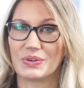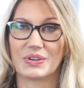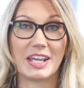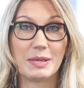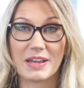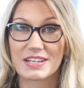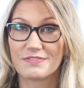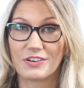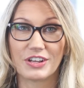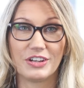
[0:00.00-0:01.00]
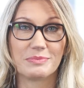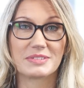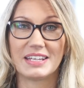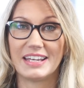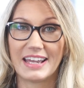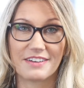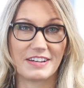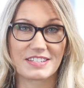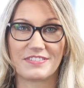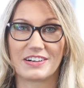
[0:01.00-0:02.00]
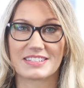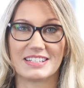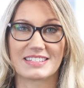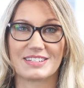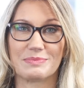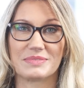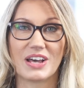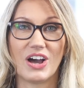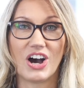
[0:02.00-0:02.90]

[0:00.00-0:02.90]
on EBS volumes, EFS file systems,